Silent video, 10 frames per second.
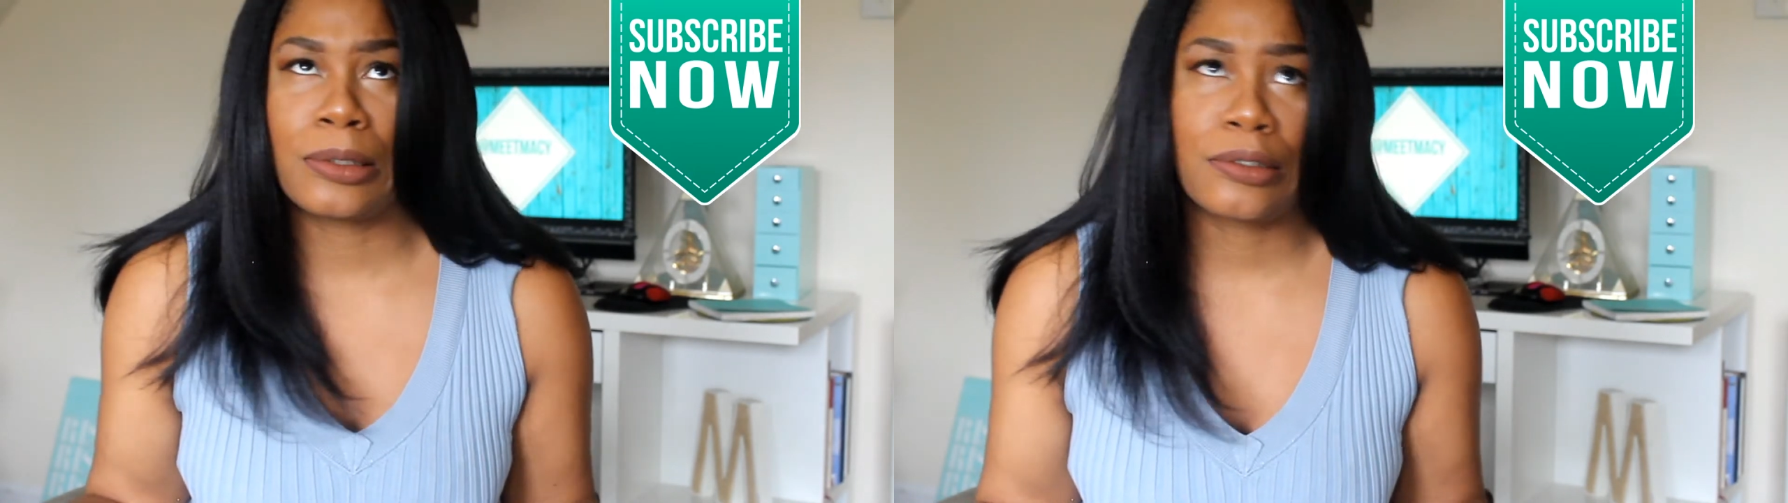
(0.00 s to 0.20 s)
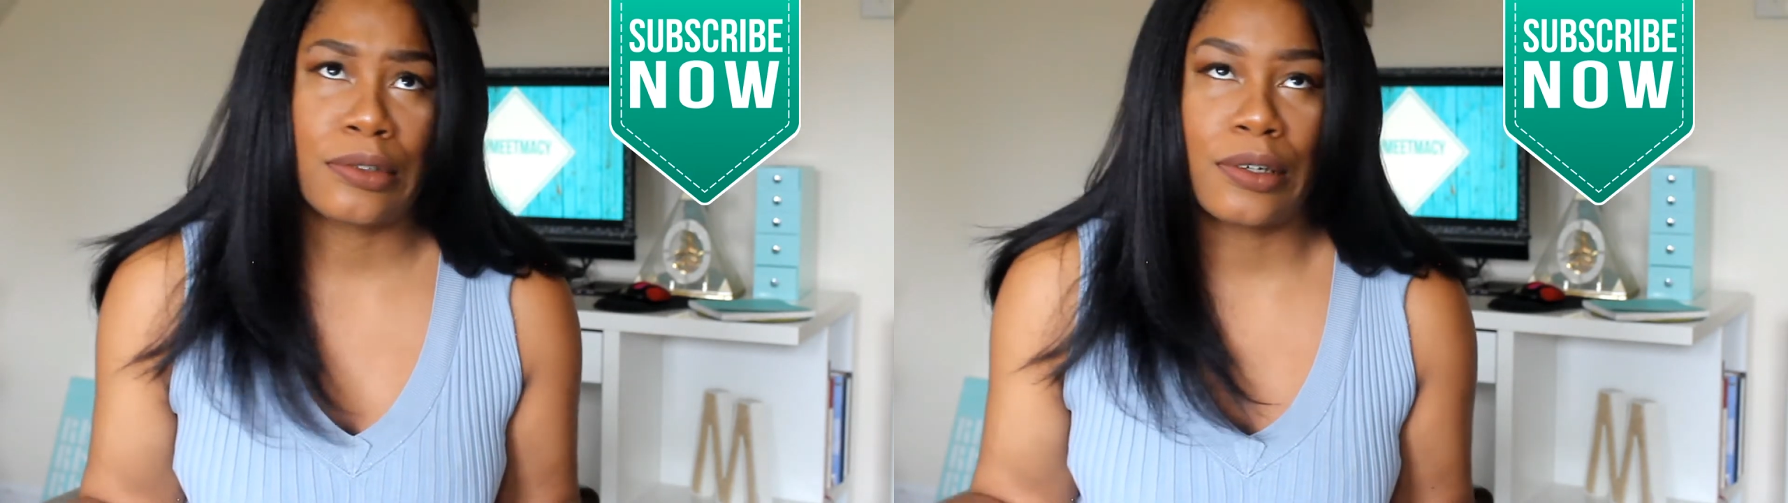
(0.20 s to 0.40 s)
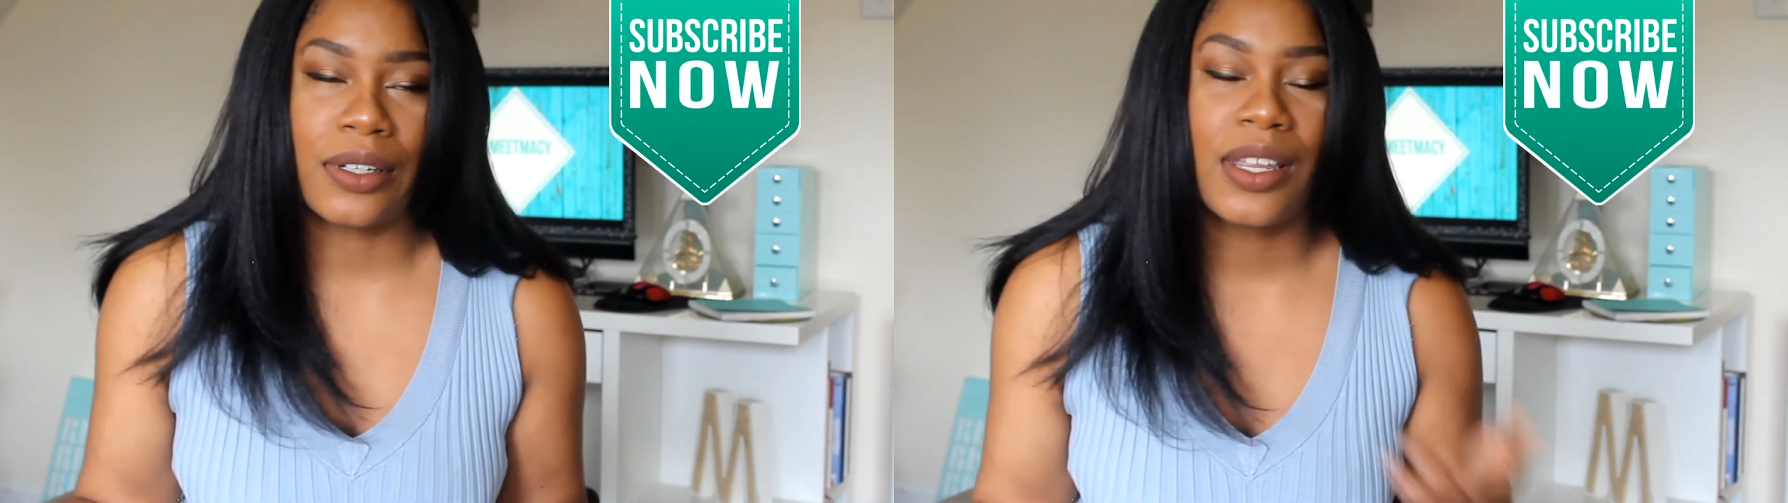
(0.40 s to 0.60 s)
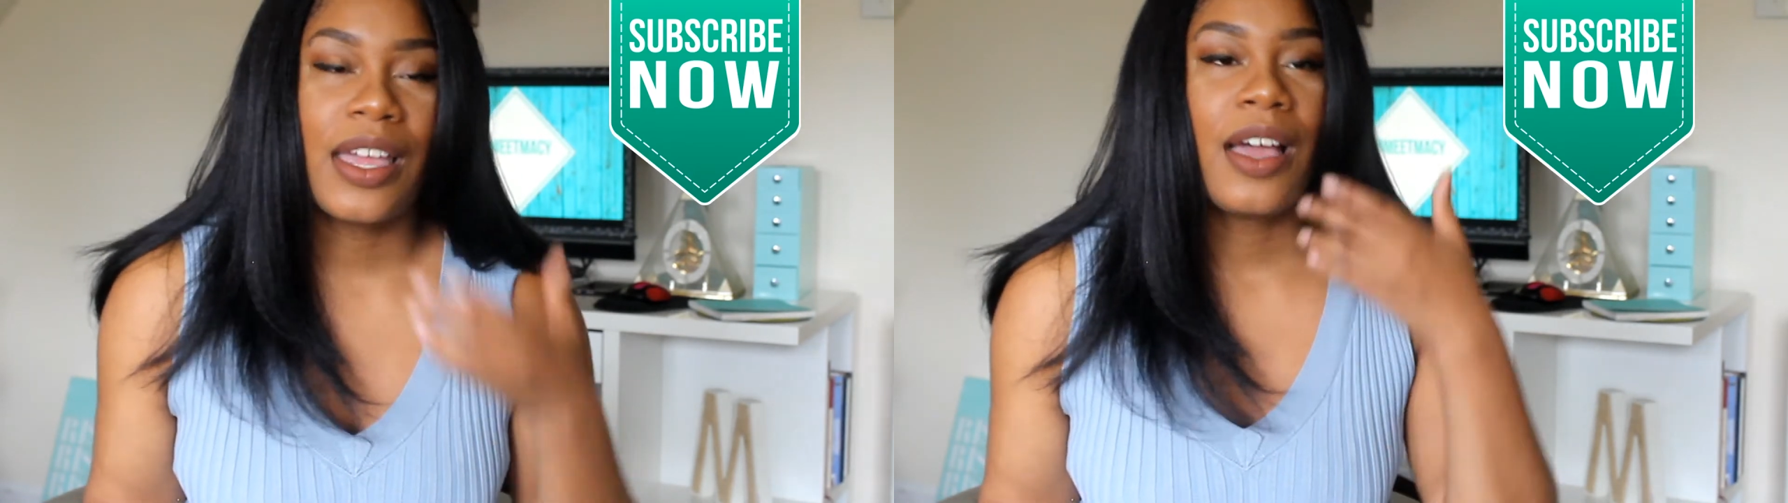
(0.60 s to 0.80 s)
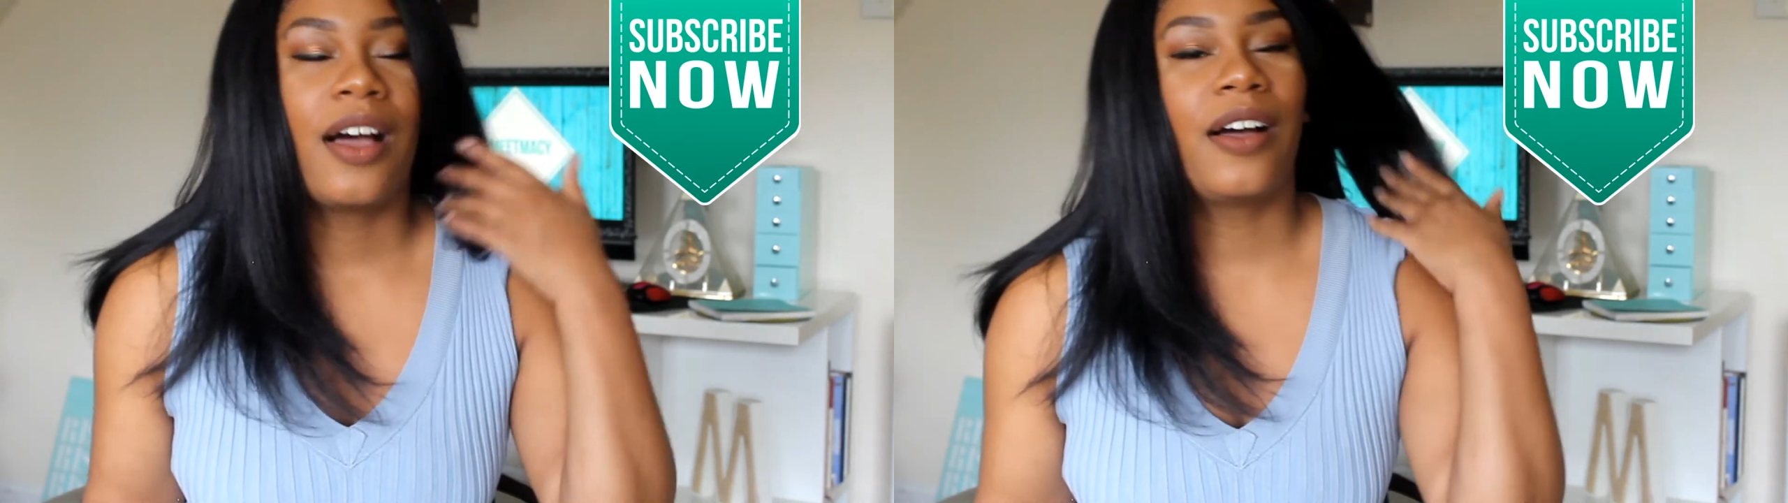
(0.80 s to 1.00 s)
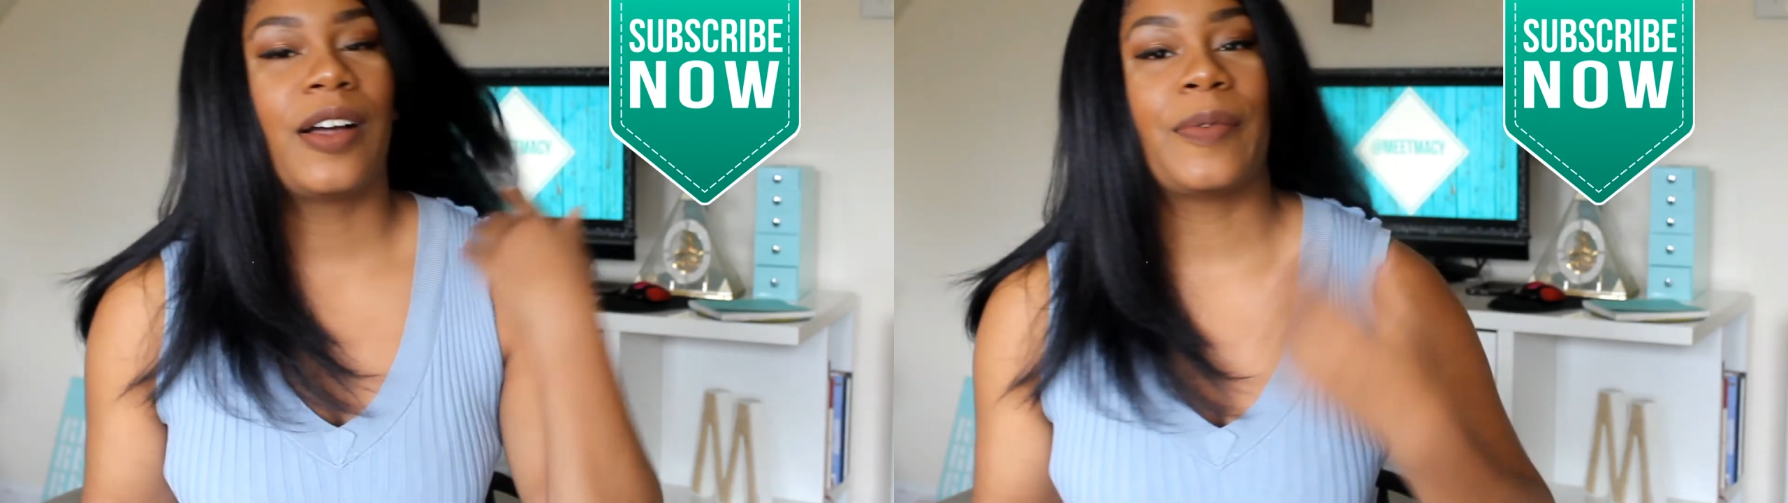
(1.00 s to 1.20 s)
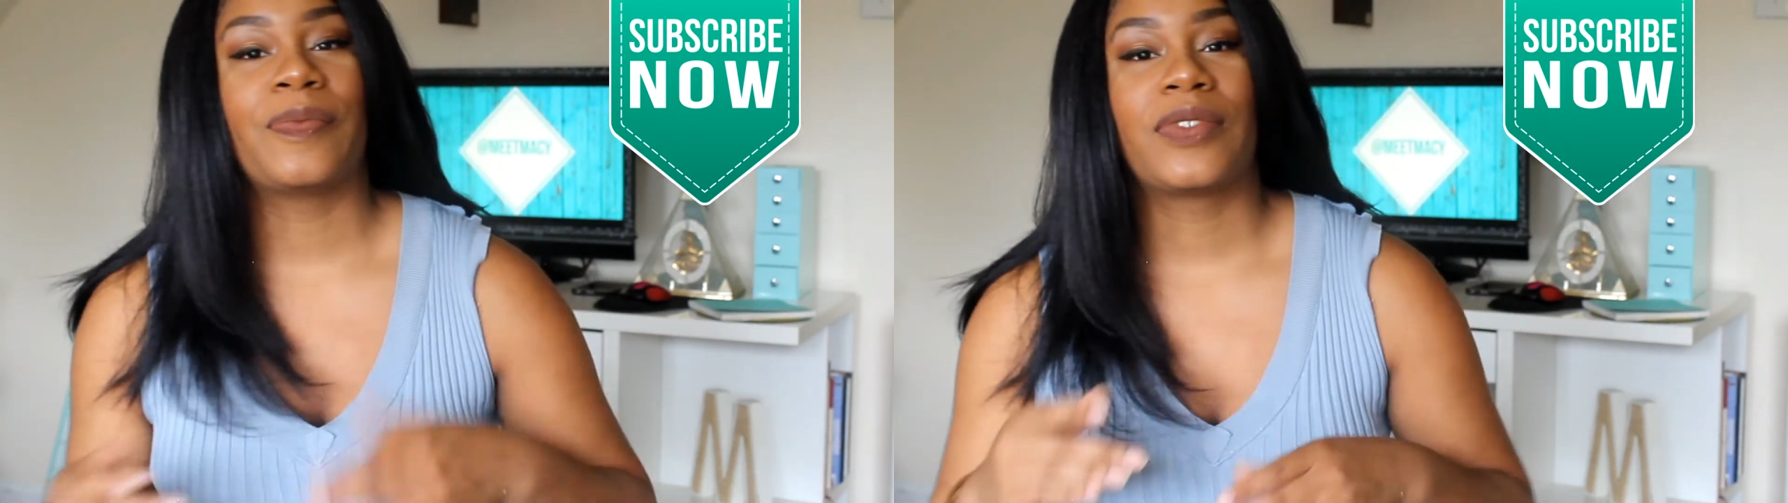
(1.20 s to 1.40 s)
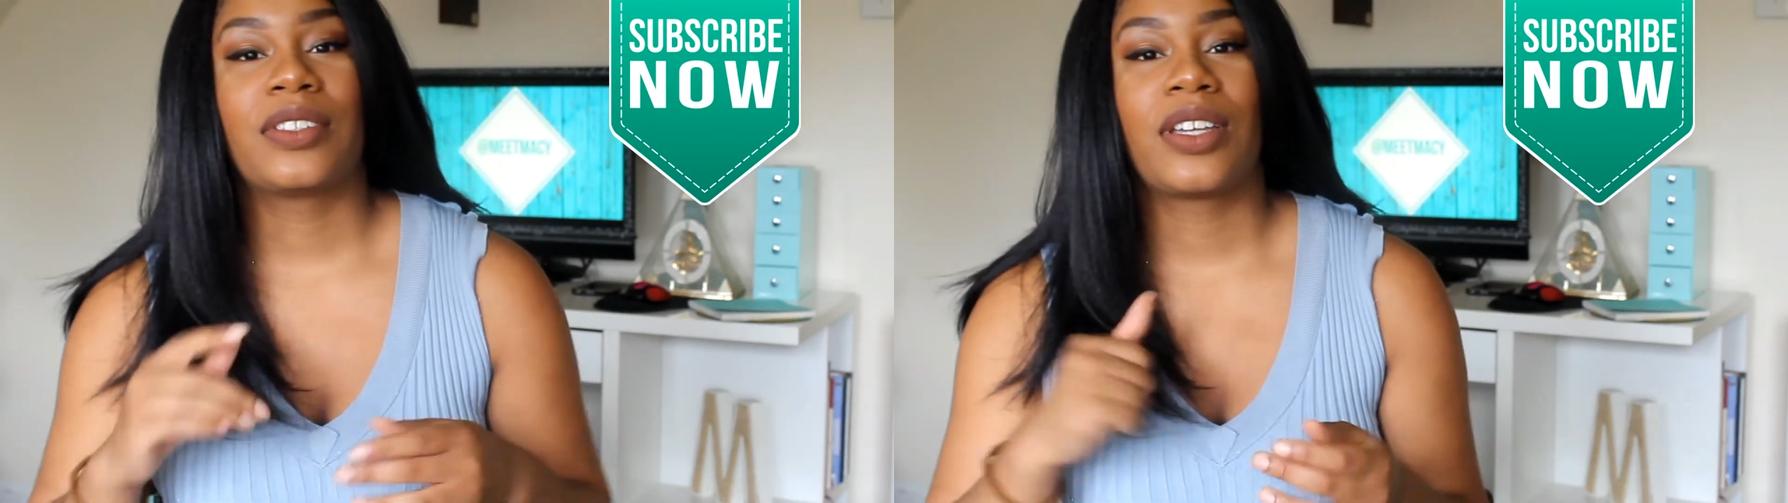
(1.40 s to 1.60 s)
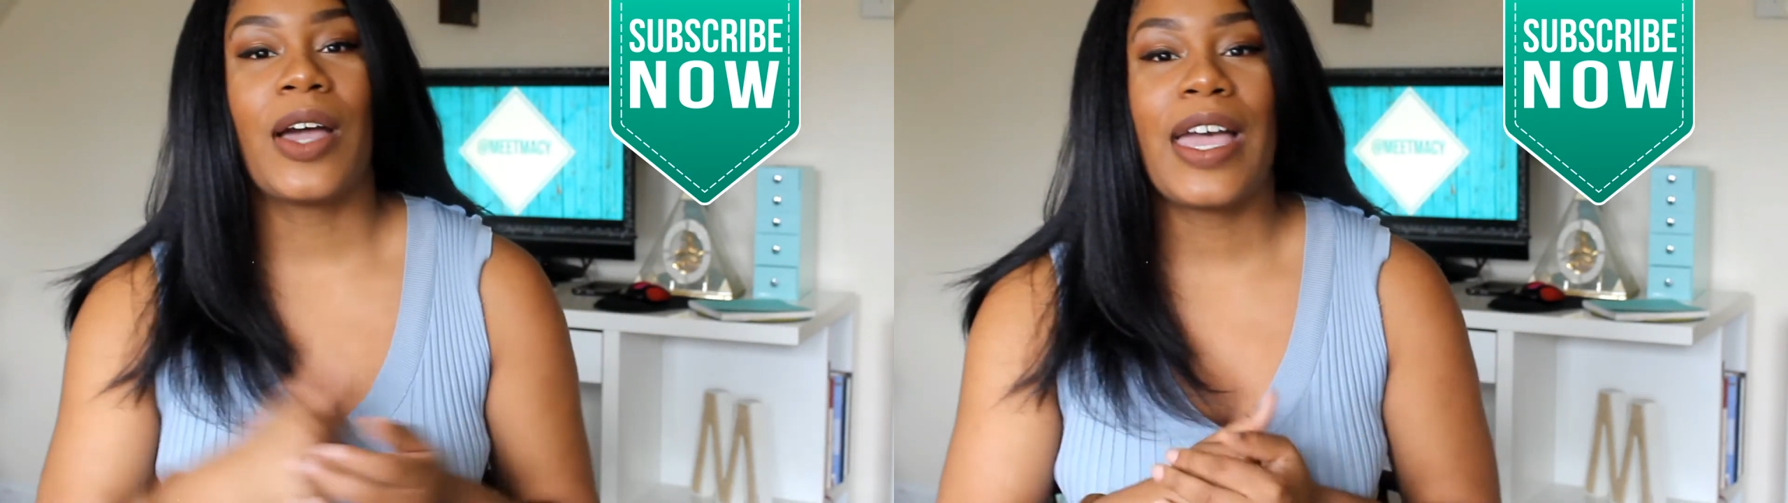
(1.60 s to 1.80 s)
Go